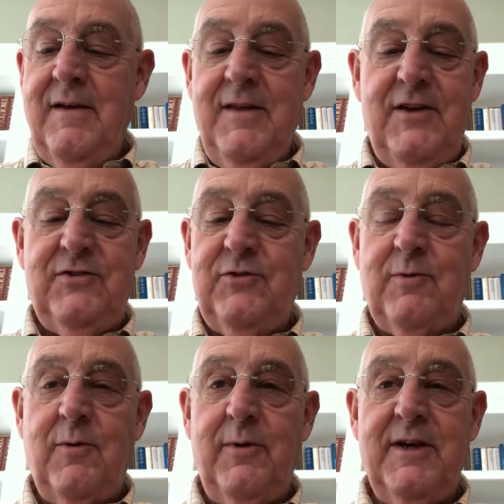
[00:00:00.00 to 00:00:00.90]
This is
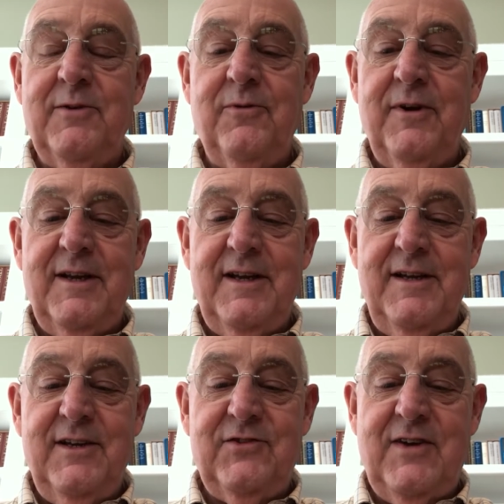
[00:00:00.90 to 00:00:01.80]
where we can really get
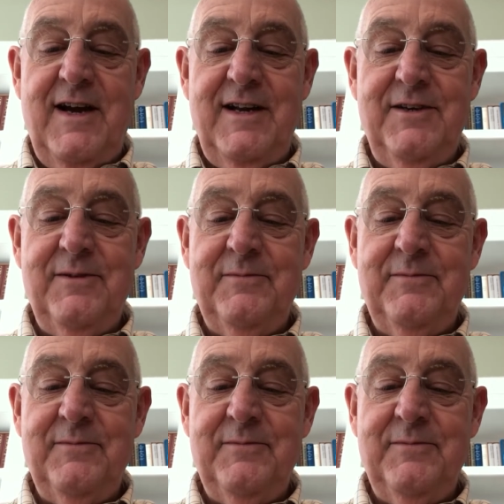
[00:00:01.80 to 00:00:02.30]
excited.